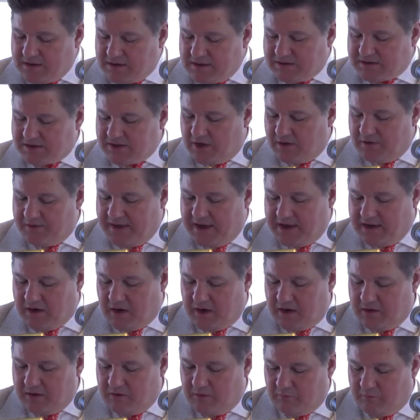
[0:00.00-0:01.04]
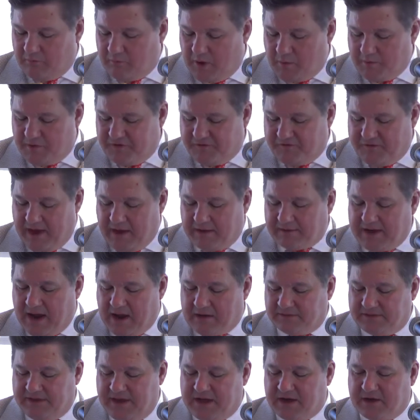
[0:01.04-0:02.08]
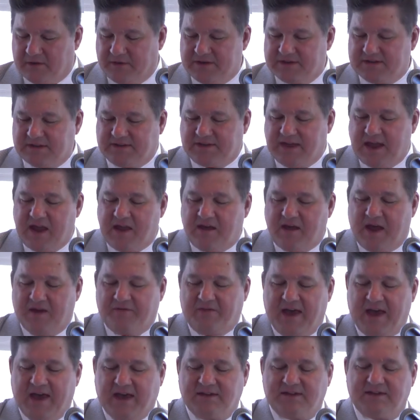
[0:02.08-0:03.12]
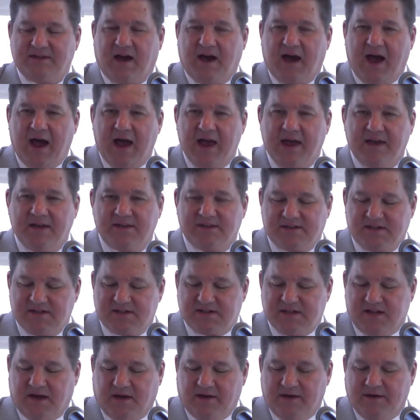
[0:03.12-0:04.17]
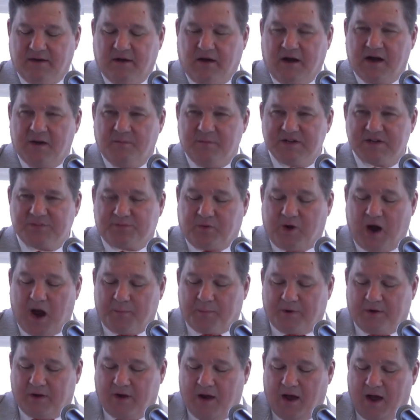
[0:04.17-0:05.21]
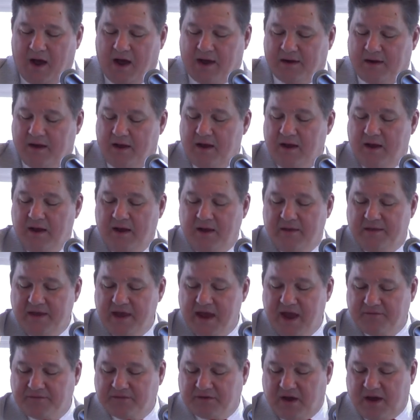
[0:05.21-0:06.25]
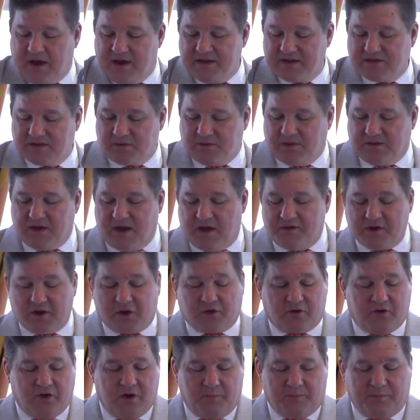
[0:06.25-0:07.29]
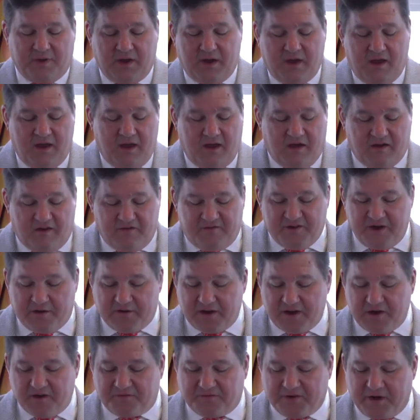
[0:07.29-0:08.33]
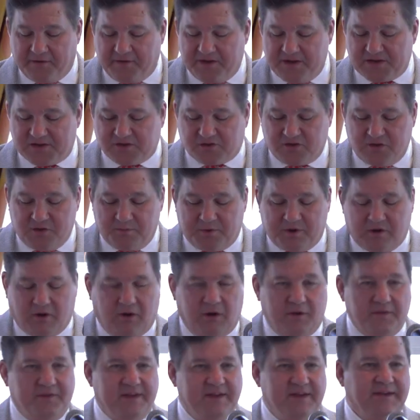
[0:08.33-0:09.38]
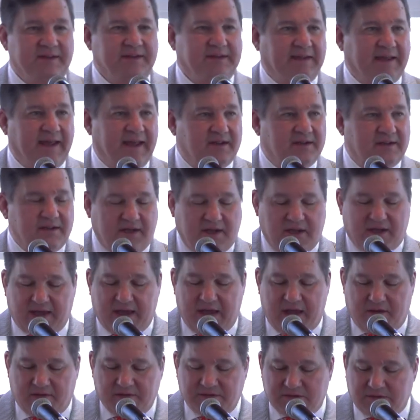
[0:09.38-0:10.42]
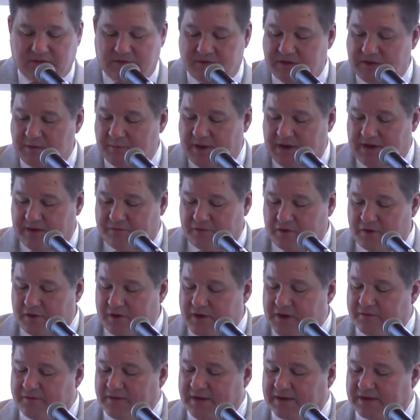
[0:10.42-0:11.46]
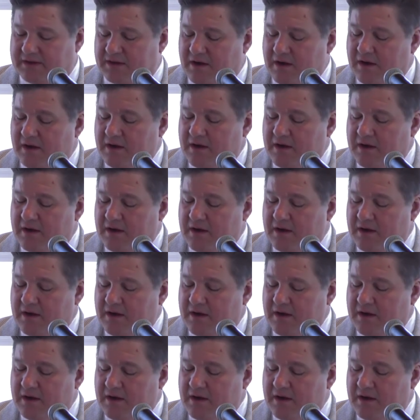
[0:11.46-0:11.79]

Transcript: so then what we found out later is that they have had ties, this anonymous prop or not, they have ties to another group, a very nefarious group called the Atlantic Council. You may have heard of it.